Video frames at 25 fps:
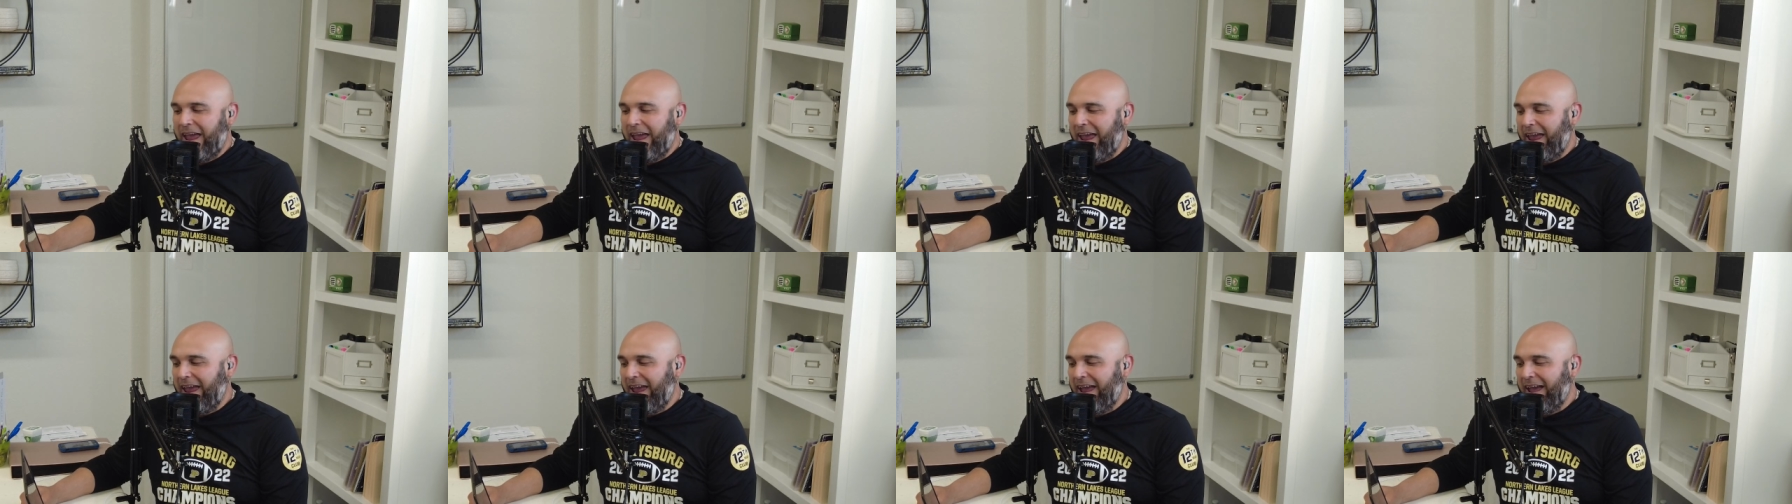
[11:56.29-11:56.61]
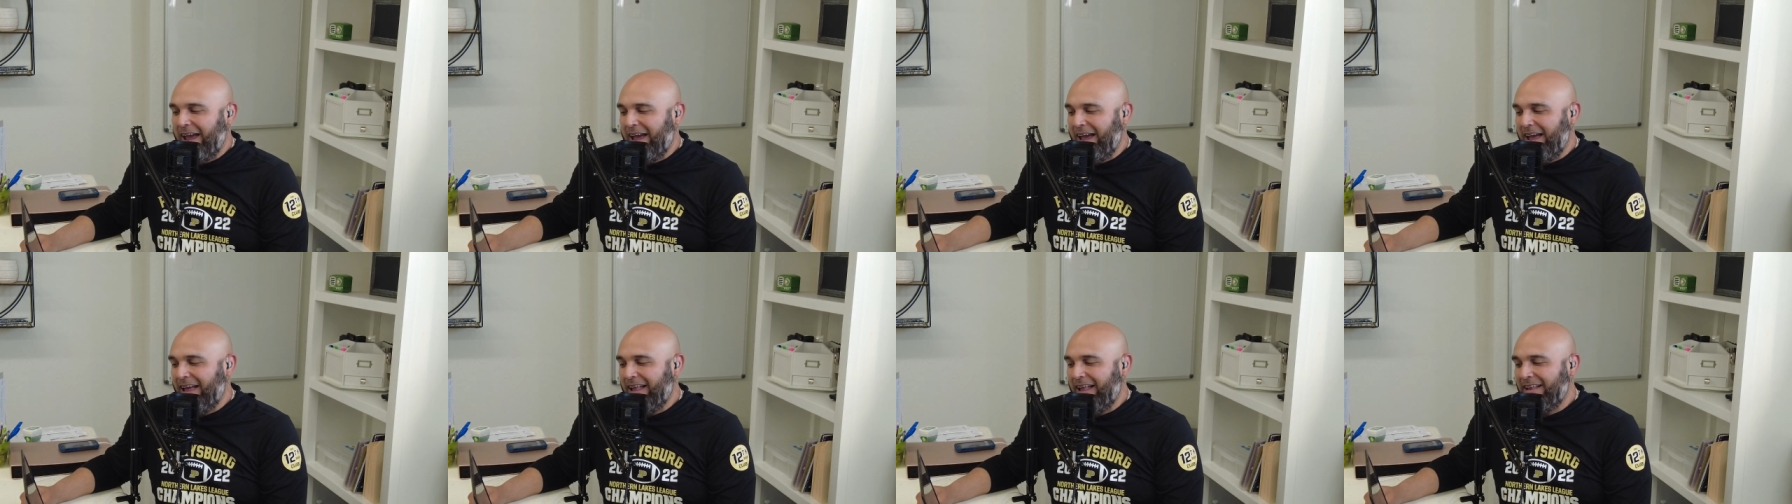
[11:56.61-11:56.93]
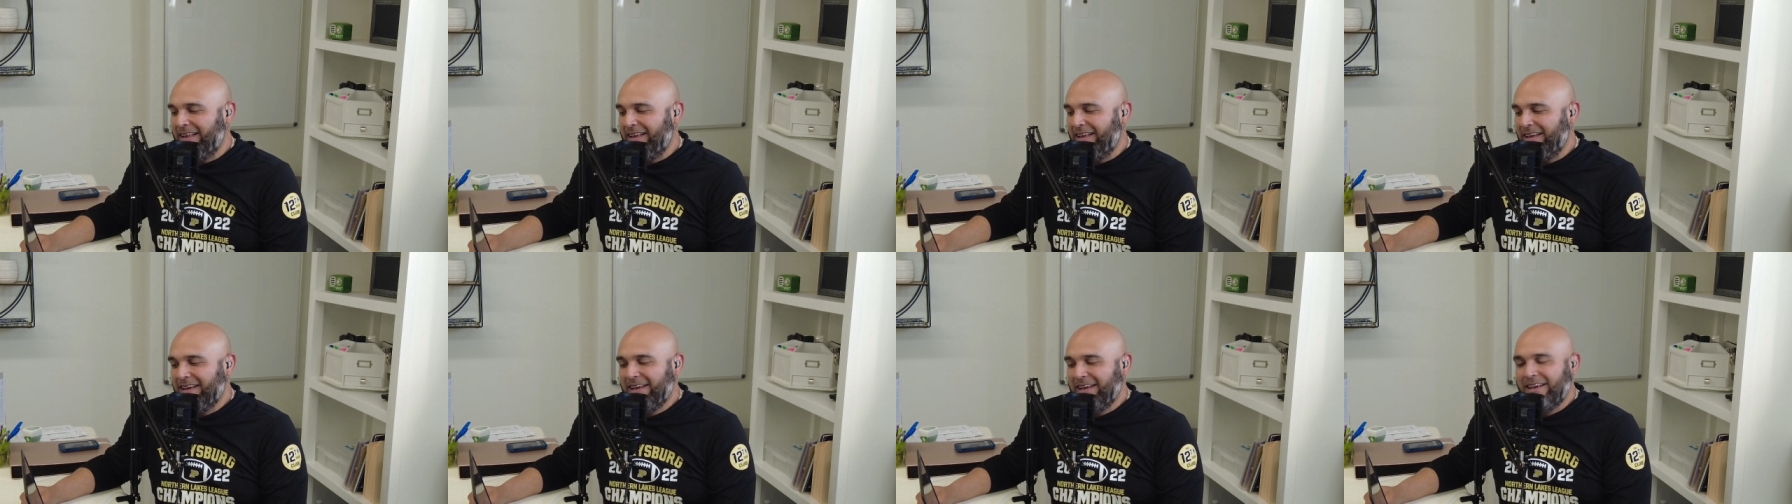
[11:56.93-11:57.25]

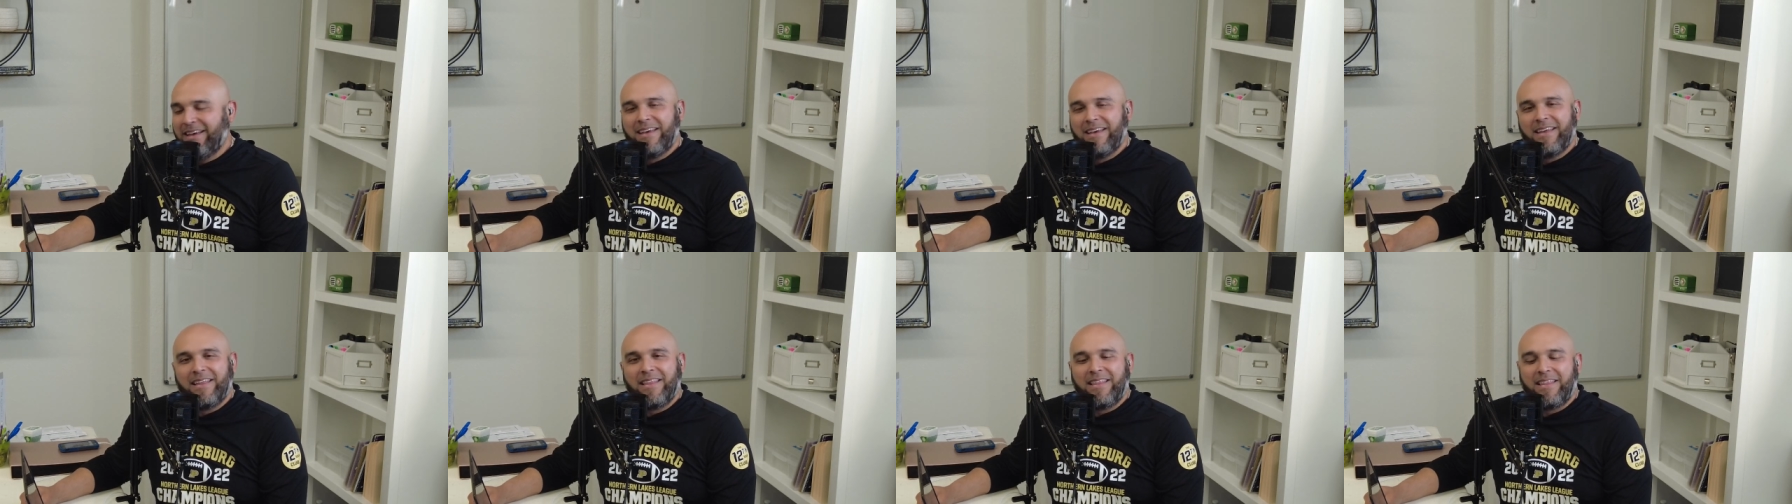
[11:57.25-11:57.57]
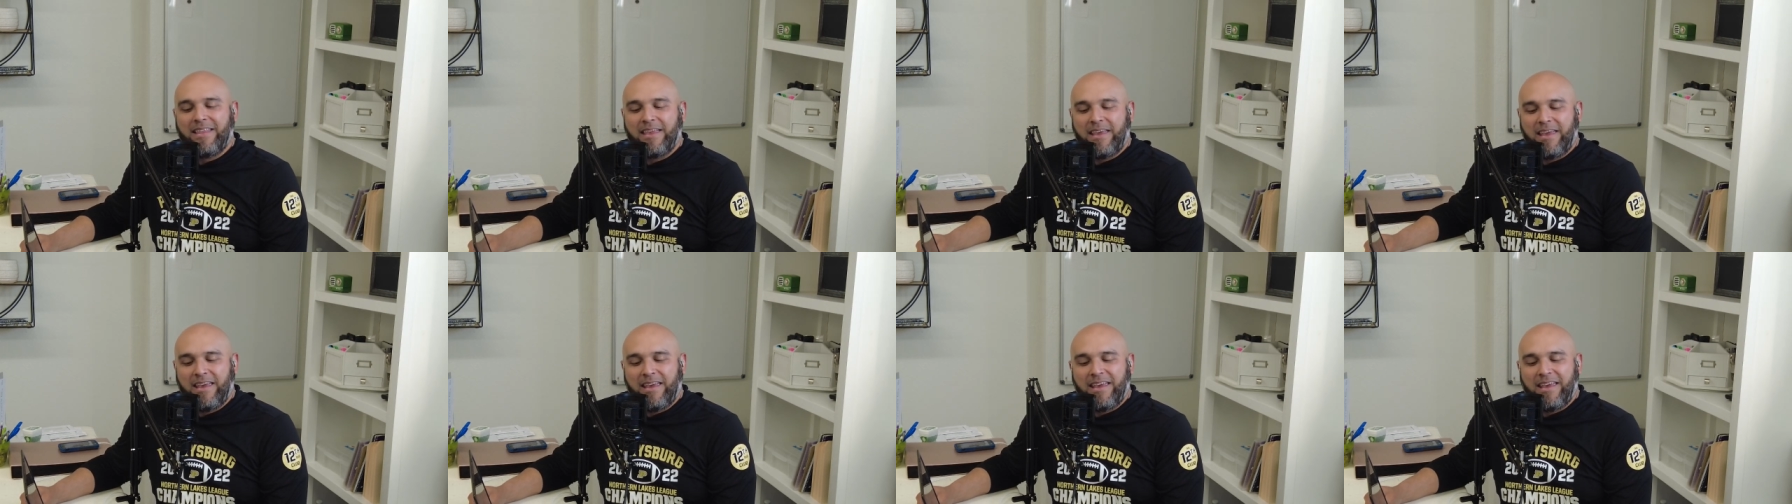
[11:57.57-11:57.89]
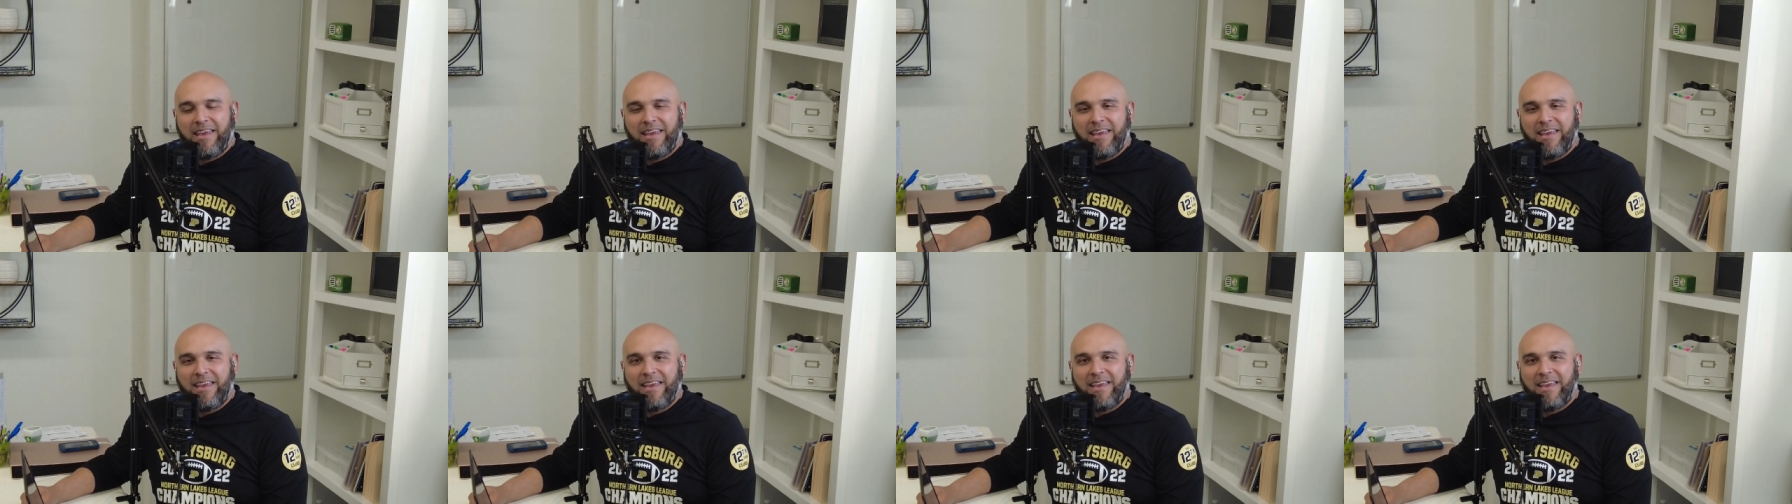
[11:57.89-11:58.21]
and
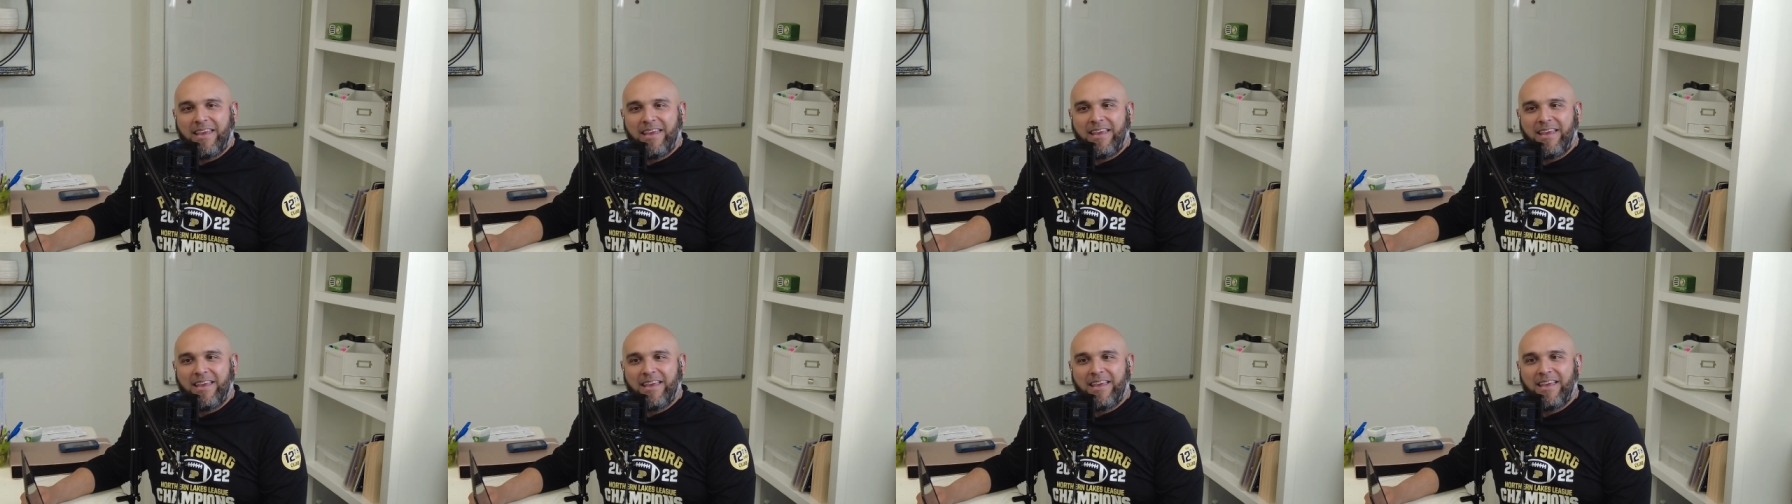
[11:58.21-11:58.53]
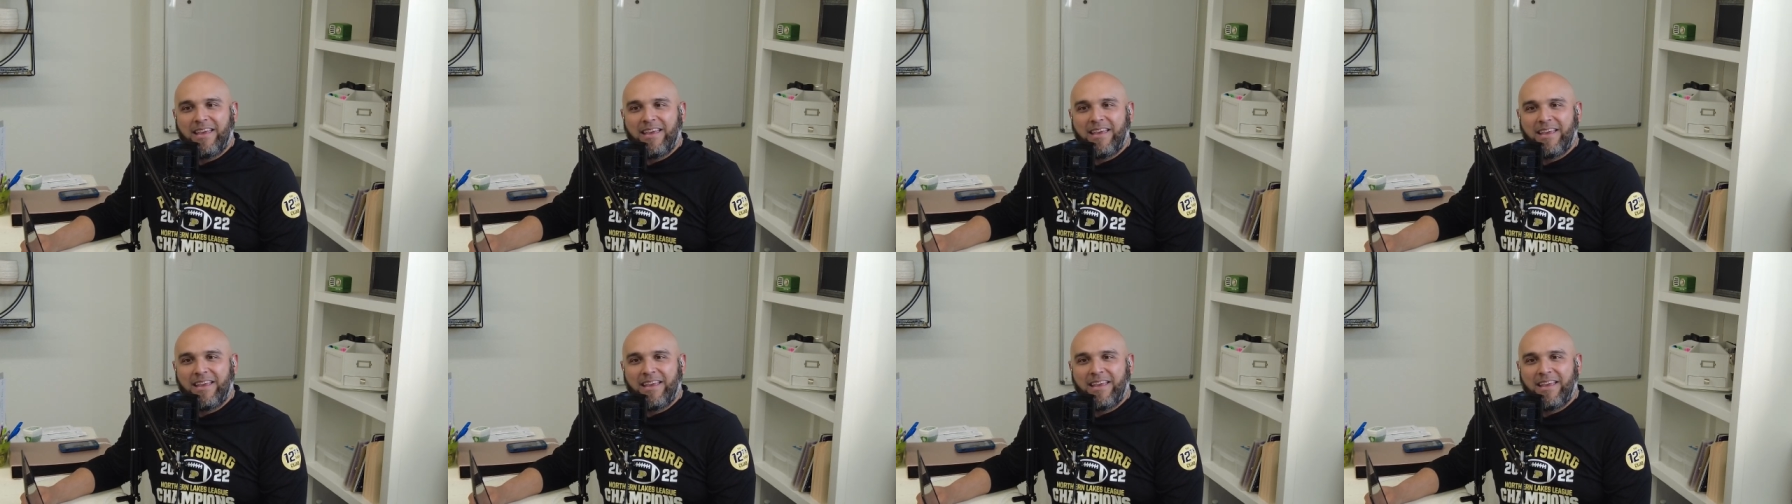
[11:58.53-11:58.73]
the